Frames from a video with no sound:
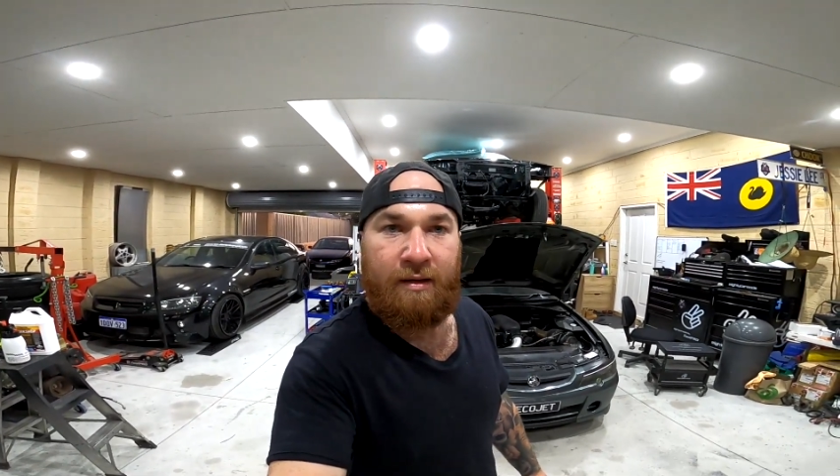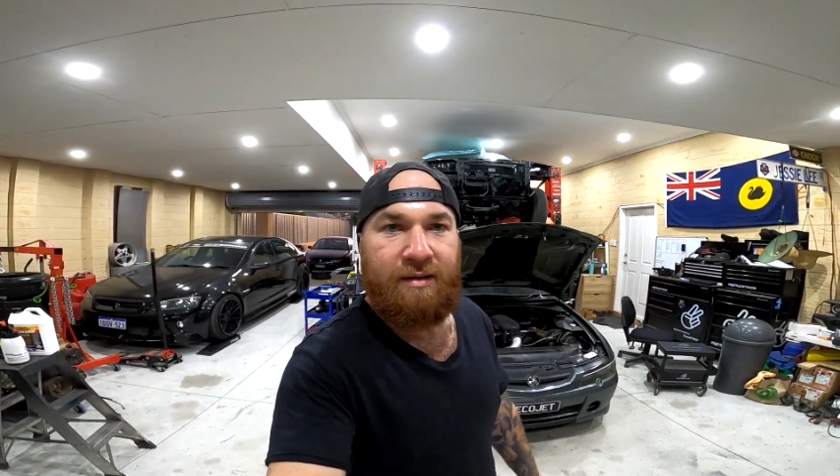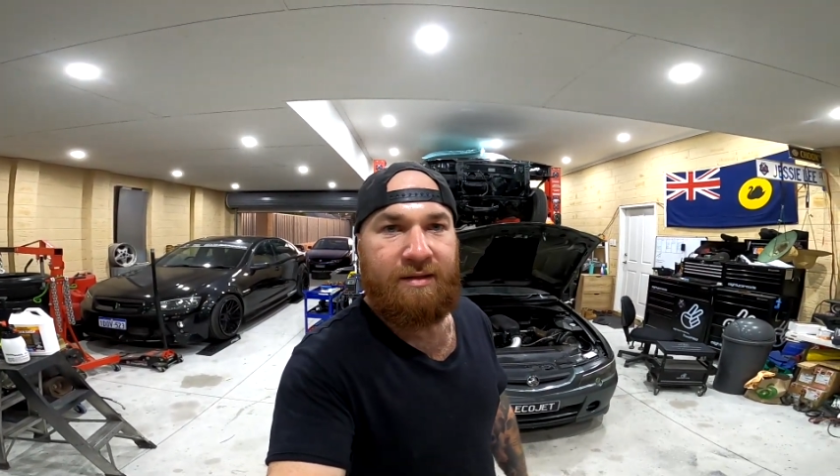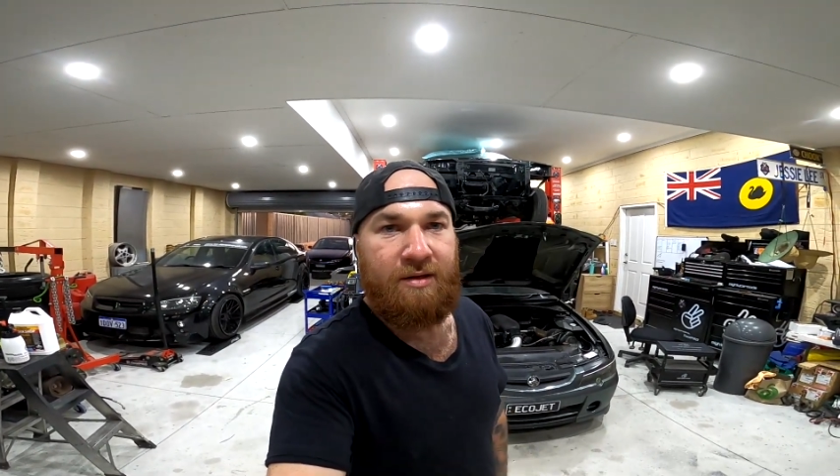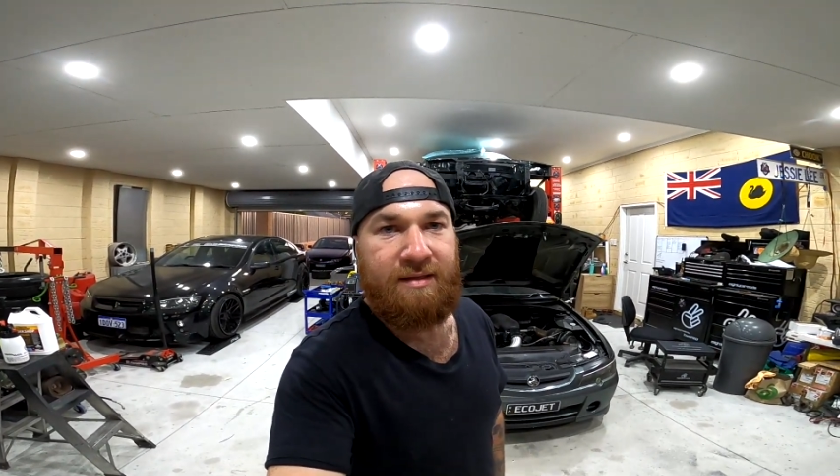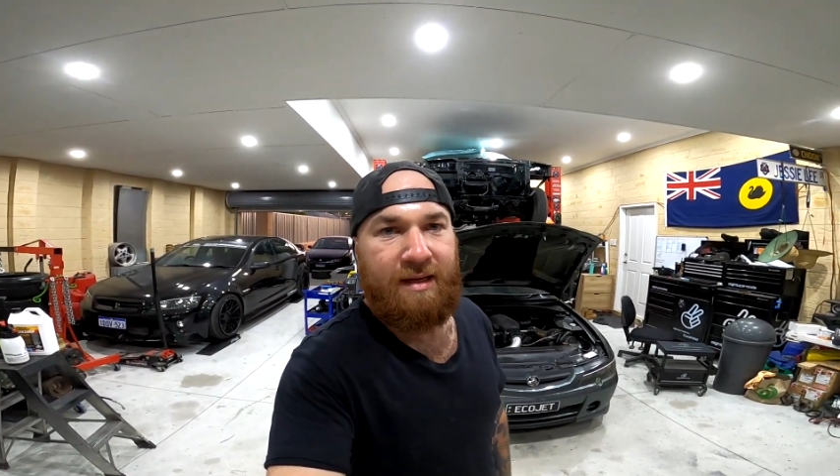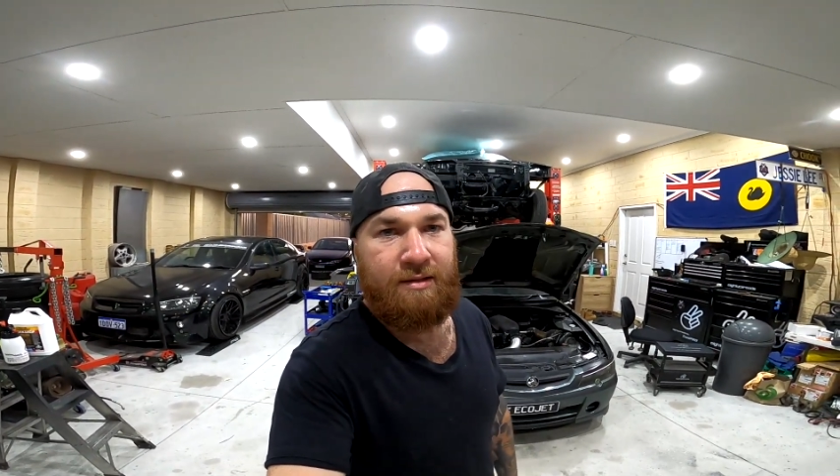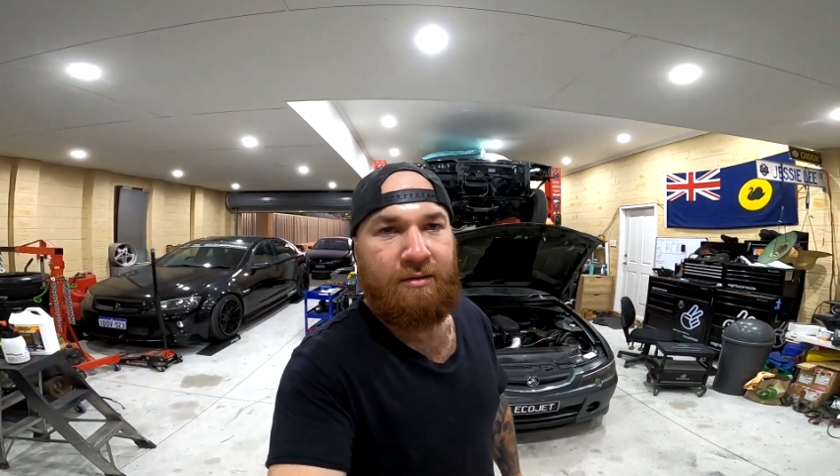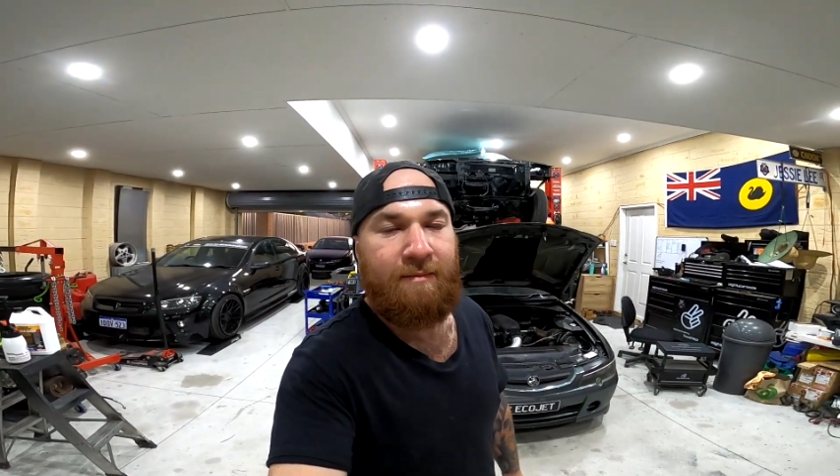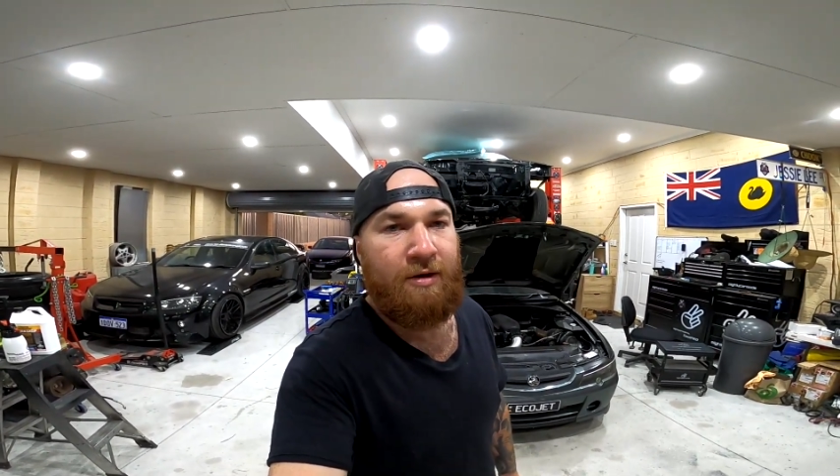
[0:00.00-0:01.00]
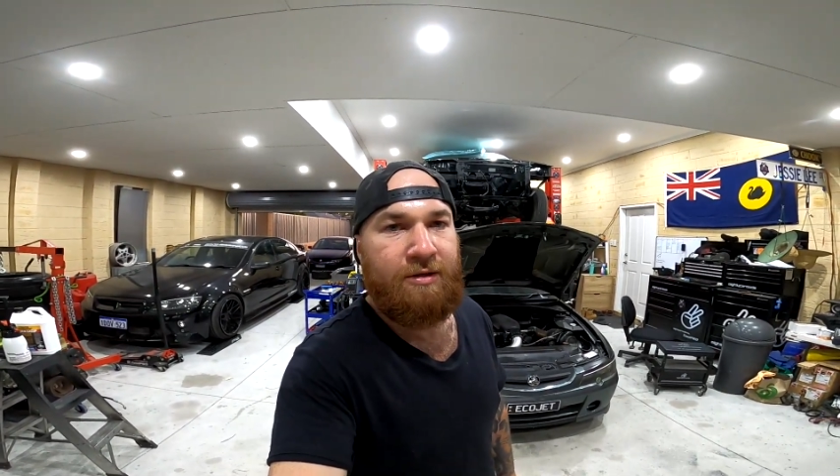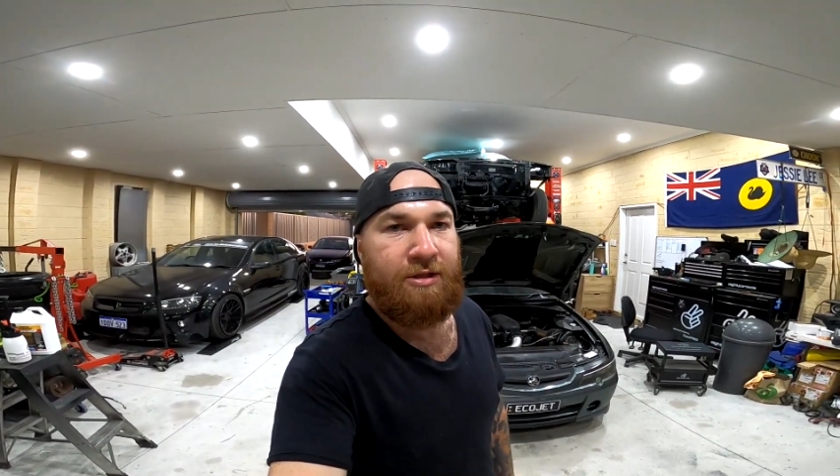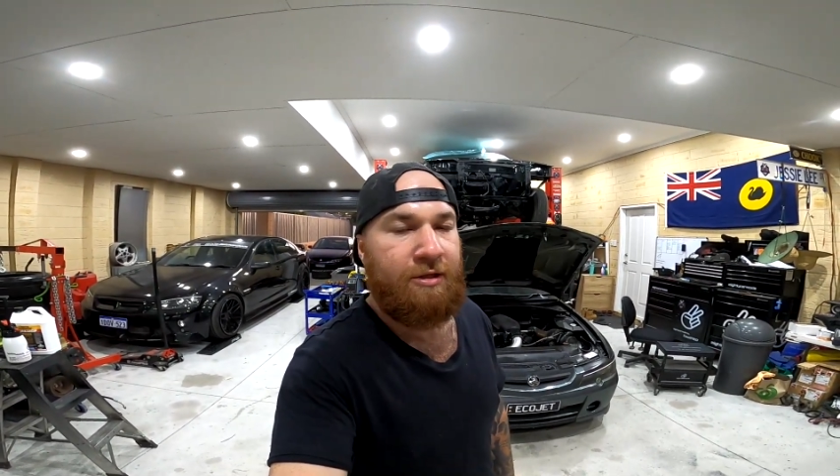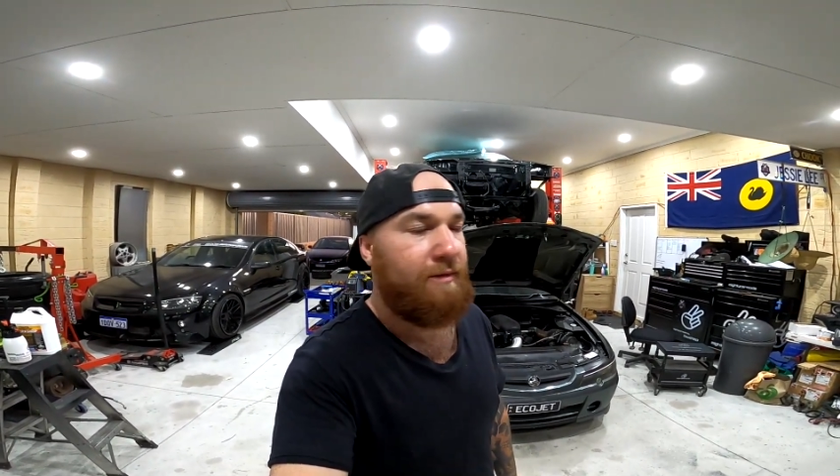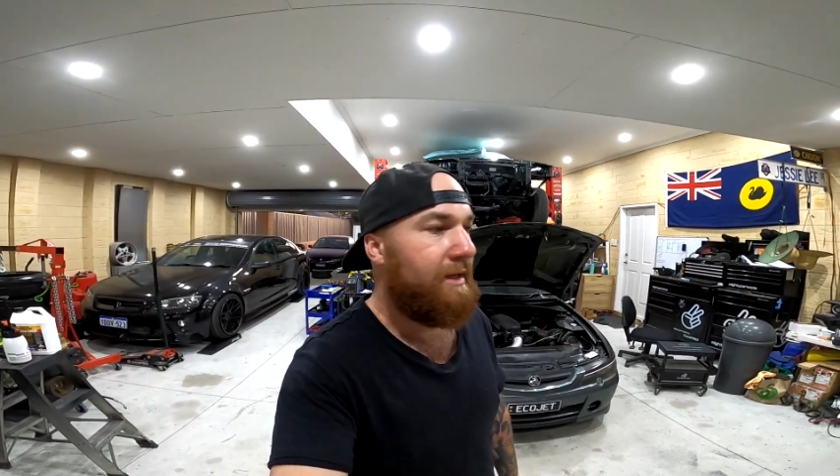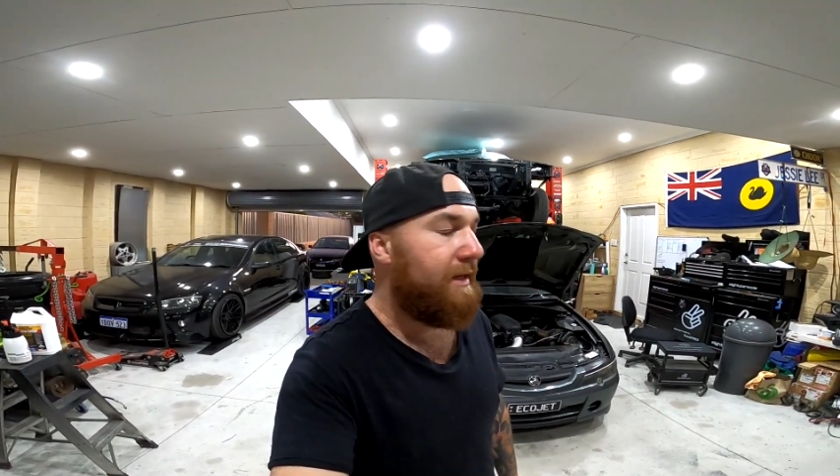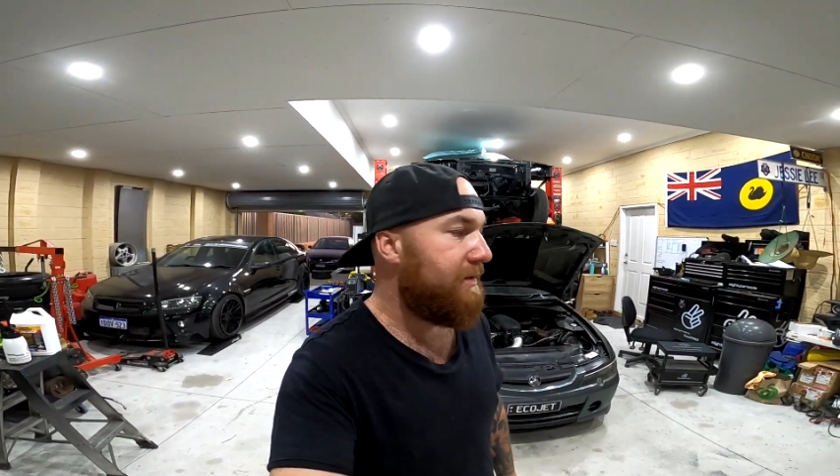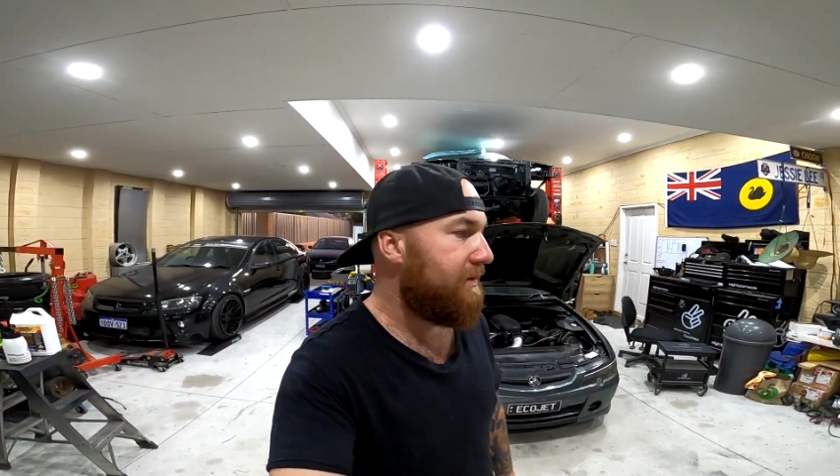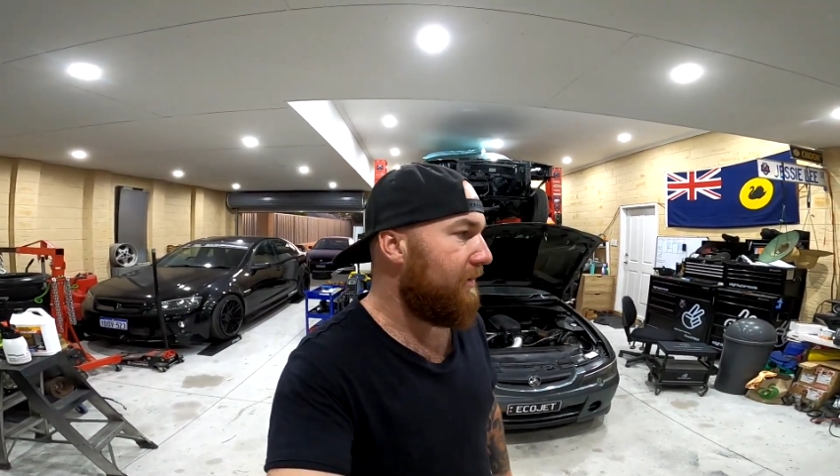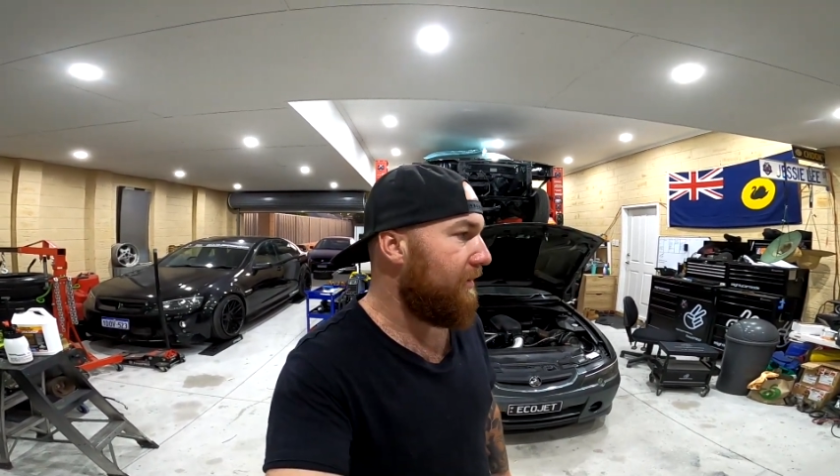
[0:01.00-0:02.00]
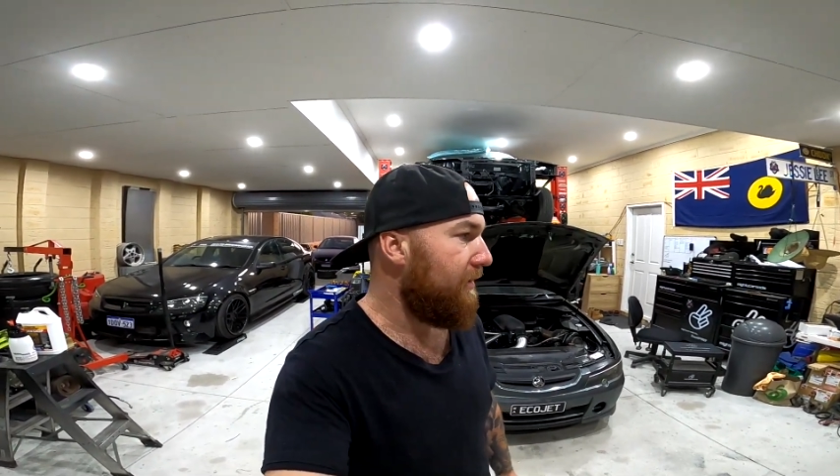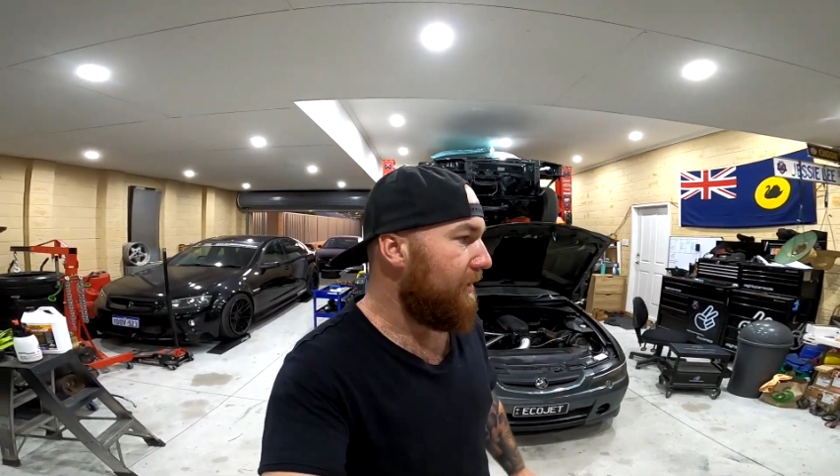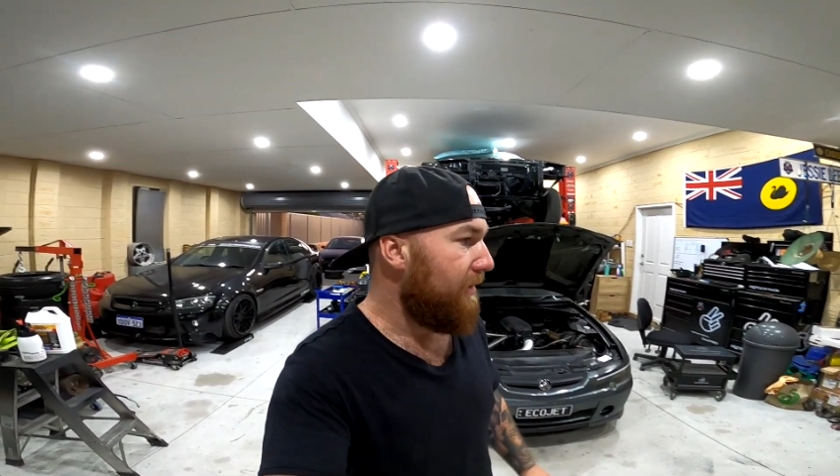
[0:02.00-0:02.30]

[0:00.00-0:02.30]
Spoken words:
because I use that to remote tune there. So